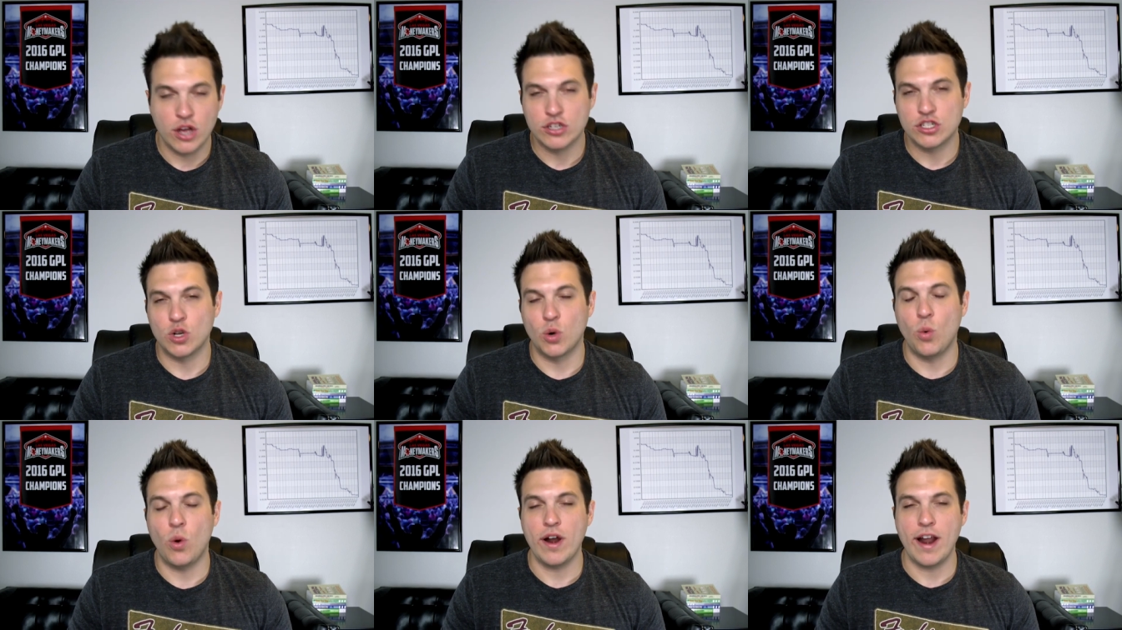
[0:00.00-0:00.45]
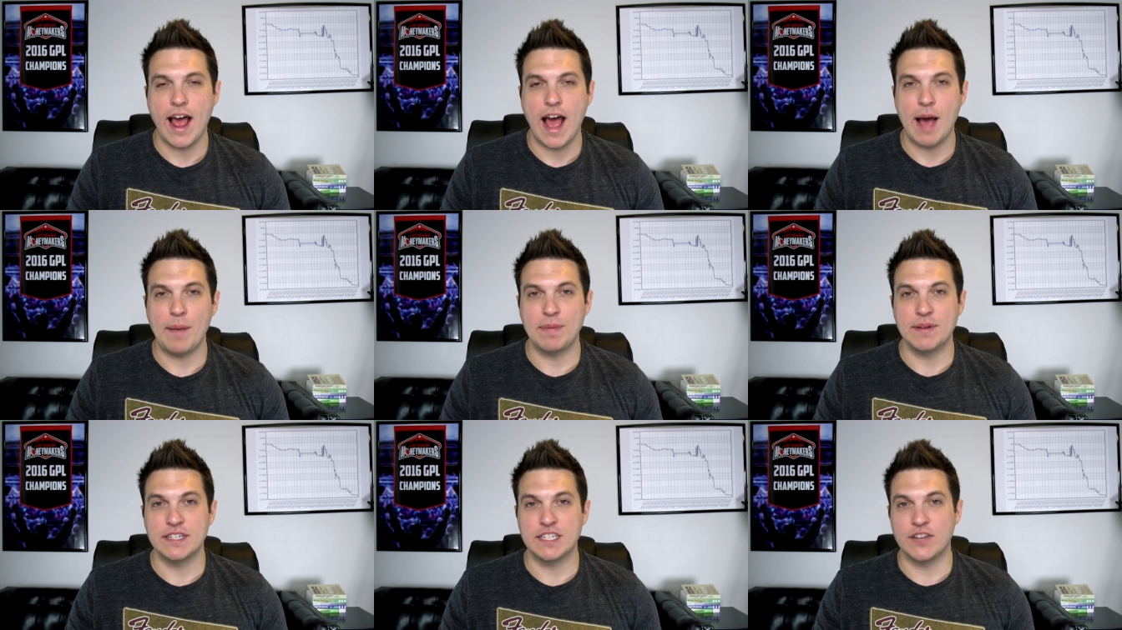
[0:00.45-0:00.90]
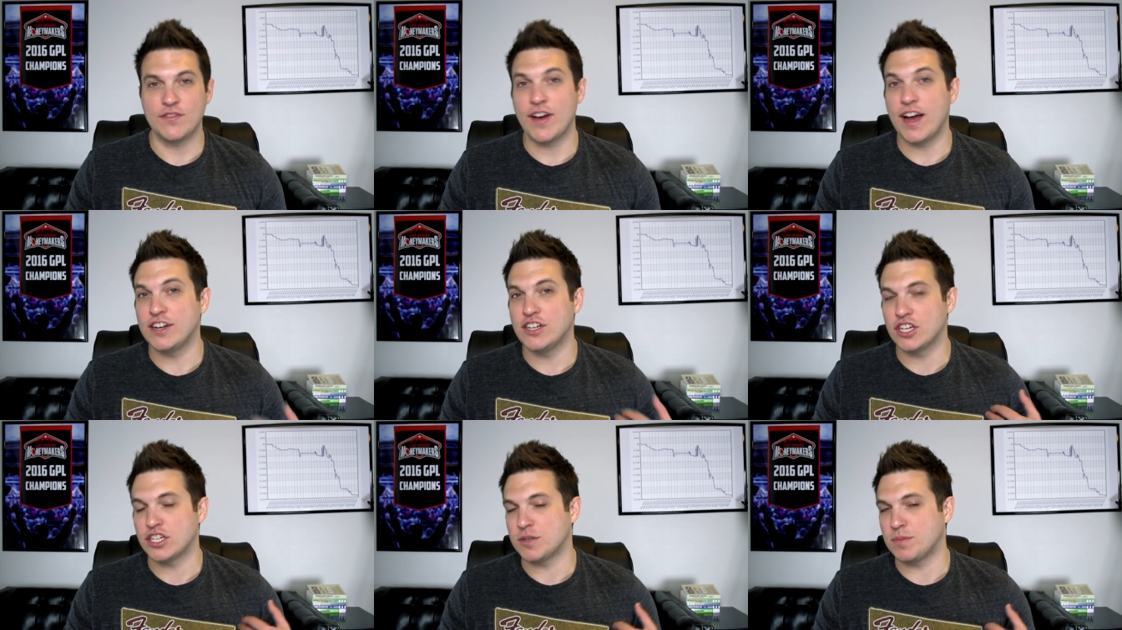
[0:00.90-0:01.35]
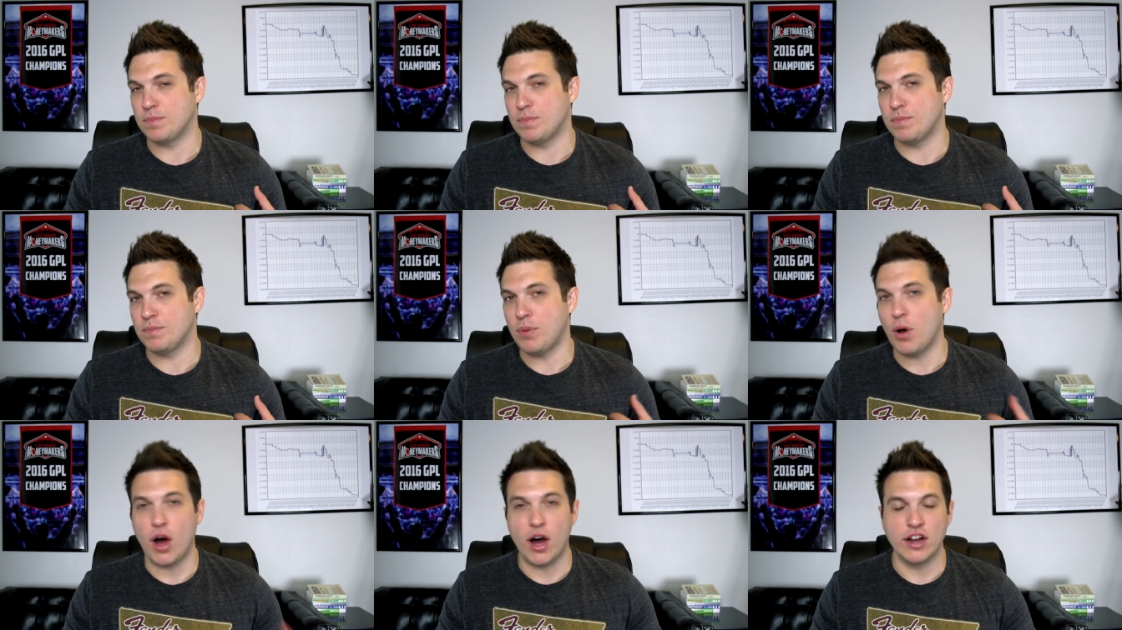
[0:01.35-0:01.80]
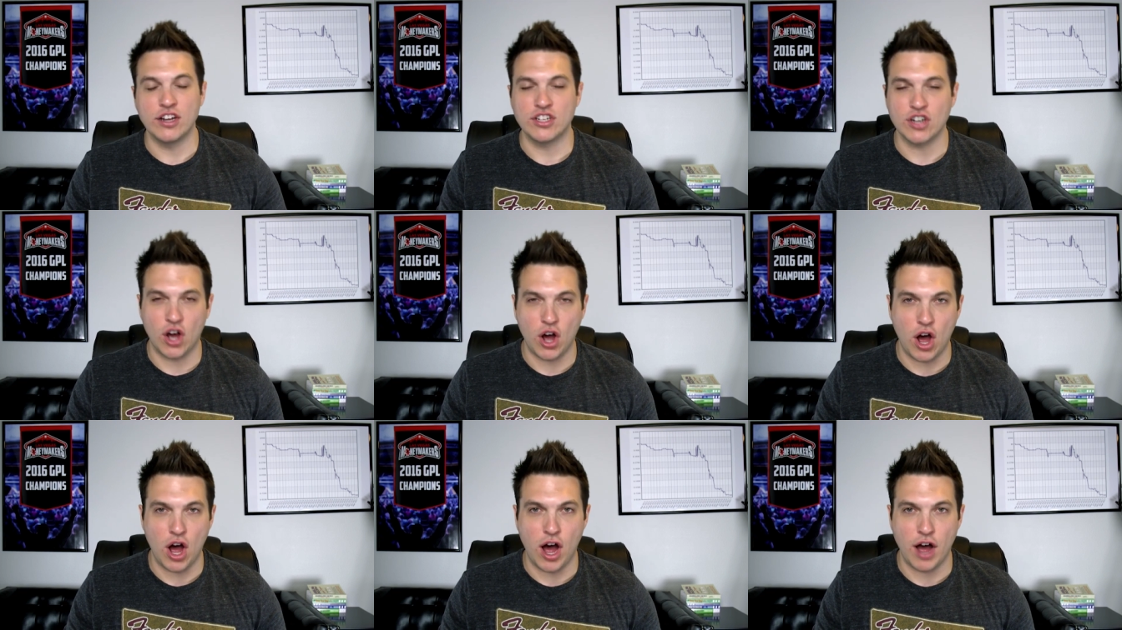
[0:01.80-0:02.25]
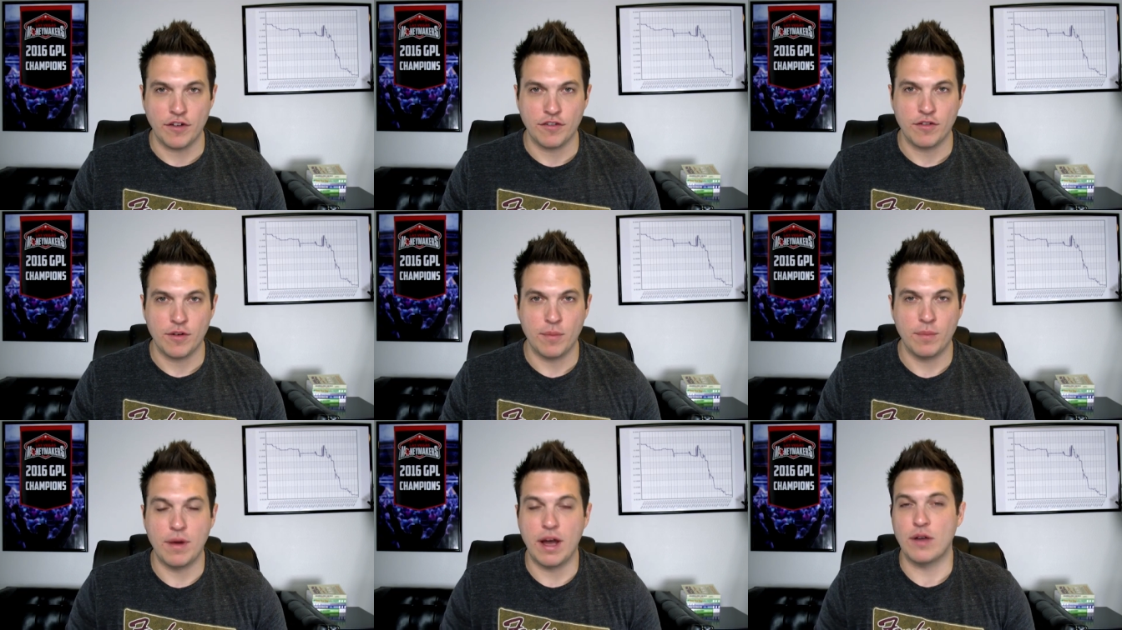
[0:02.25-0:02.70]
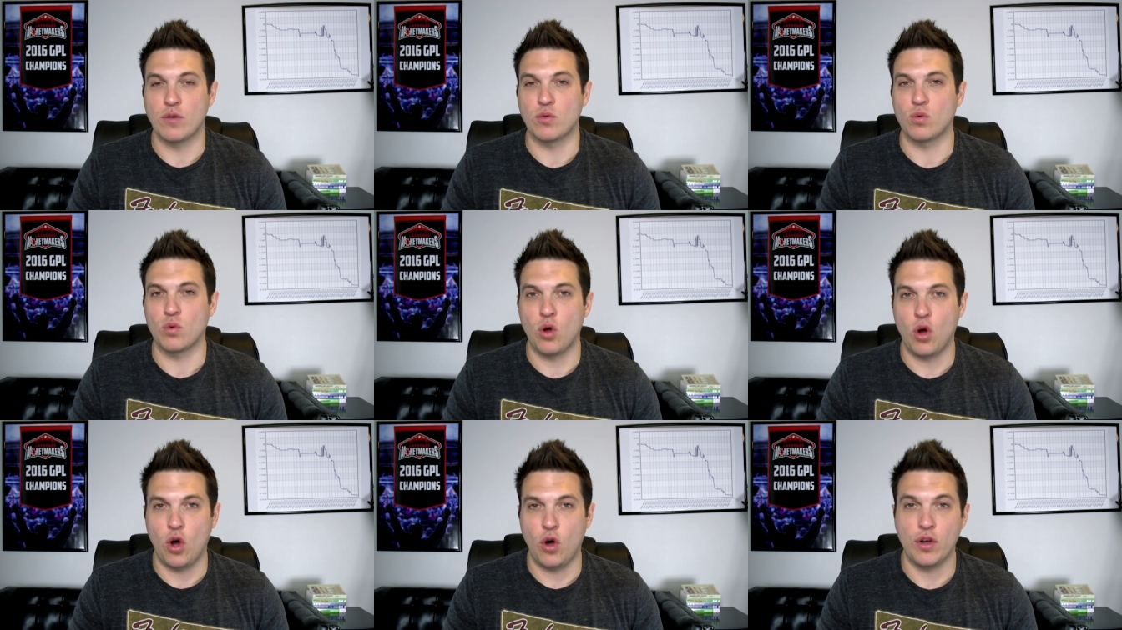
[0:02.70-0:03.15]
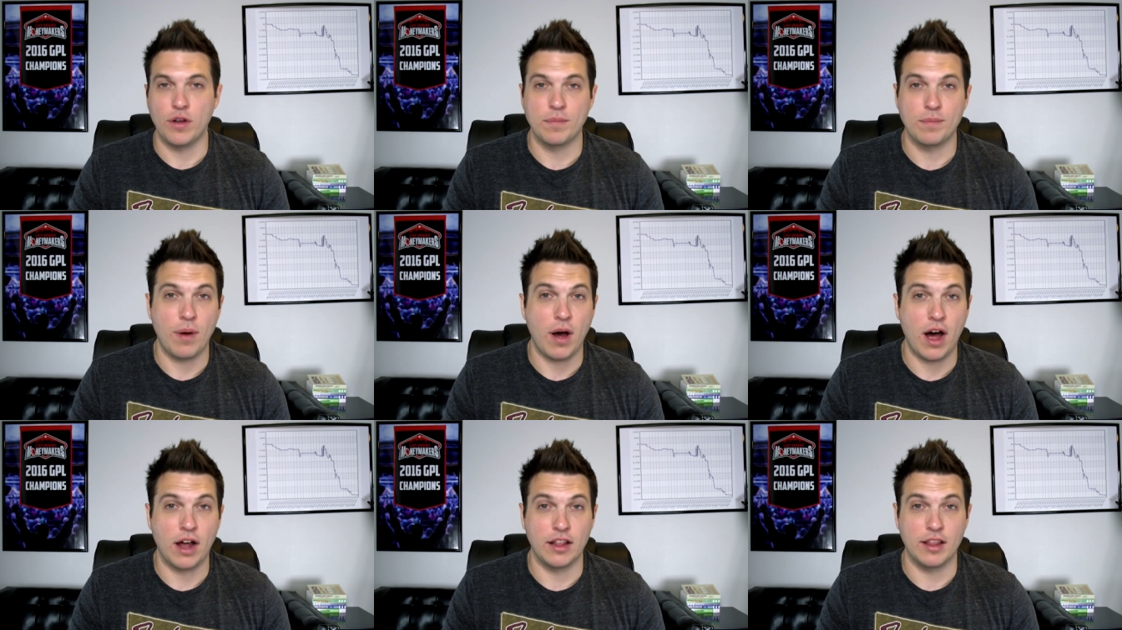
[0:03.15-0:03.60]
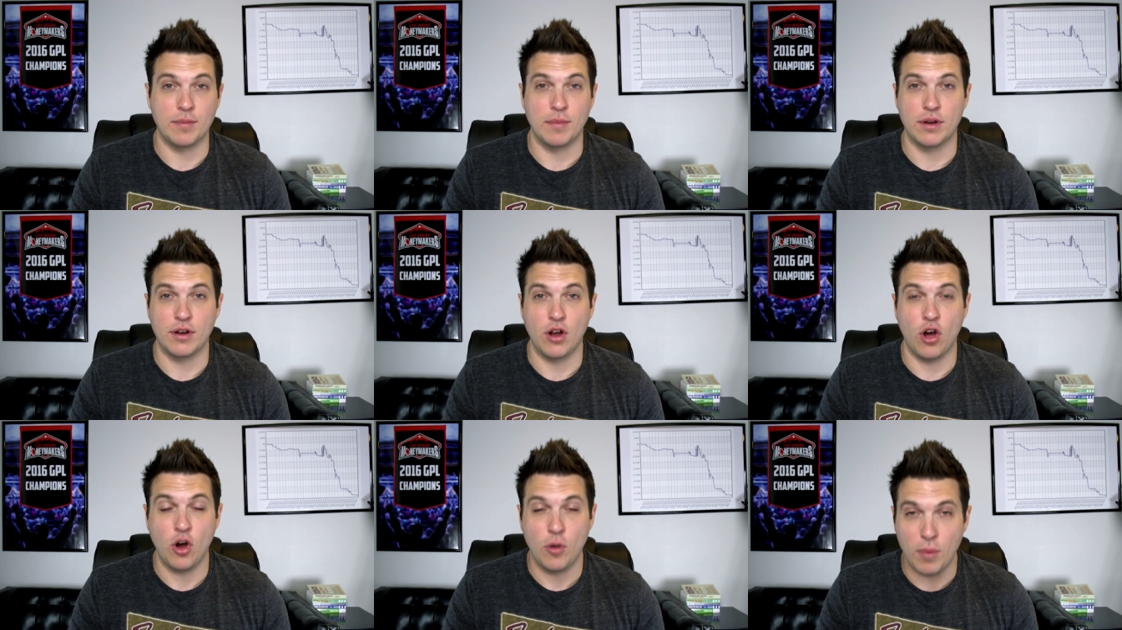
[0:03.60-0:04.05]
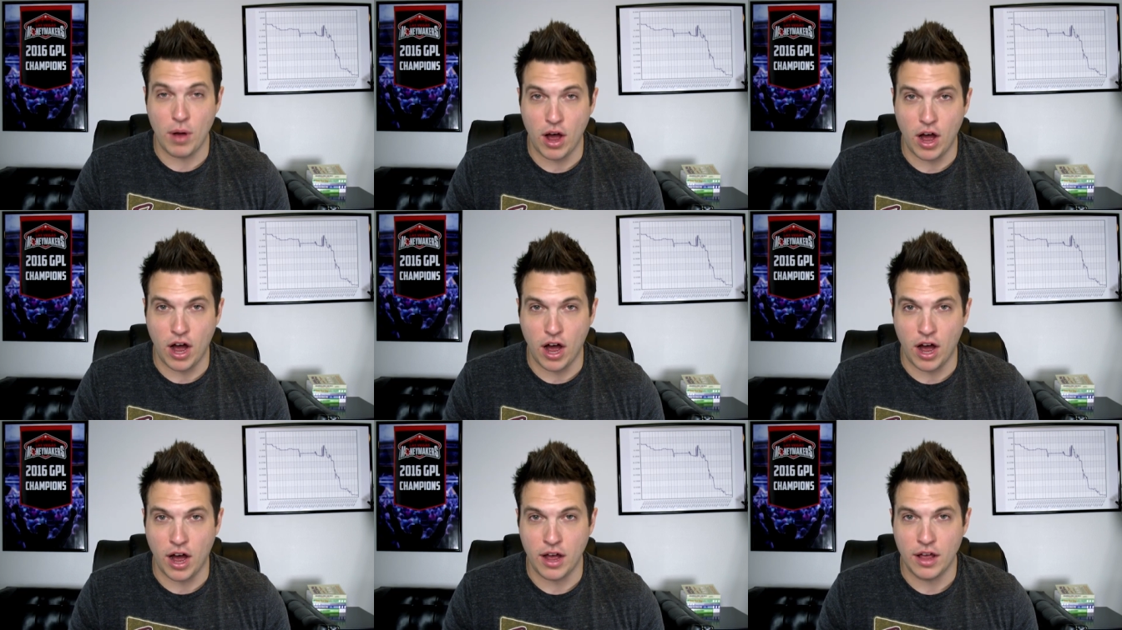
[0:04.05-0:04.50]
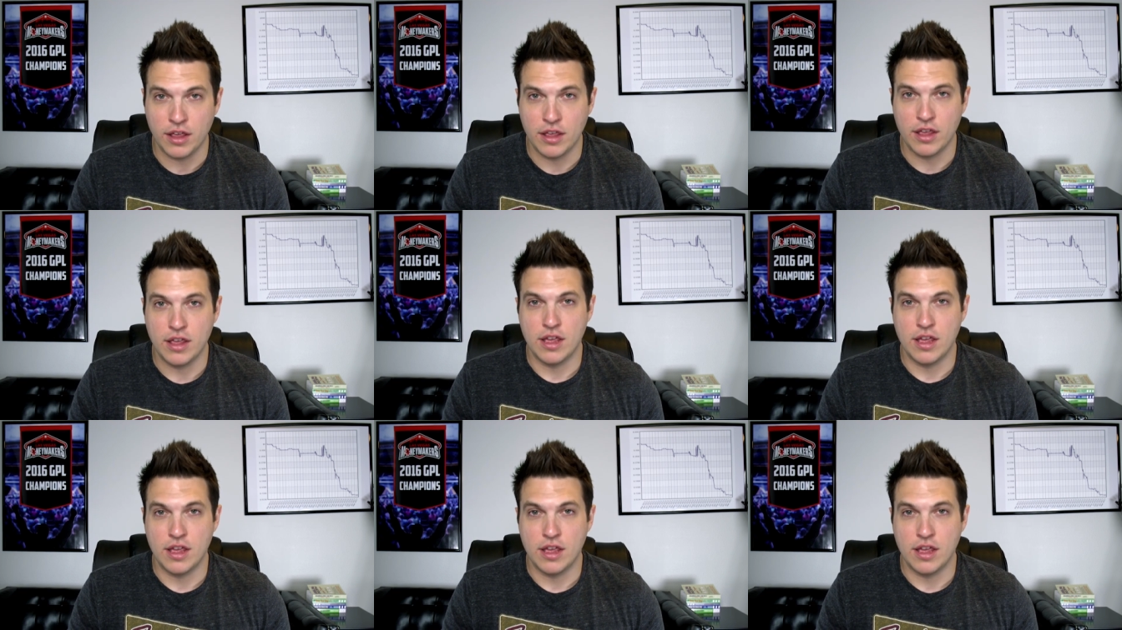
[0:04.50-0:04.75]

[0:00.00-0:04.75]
So what happens if I just punt off my role in pot limit Omaha?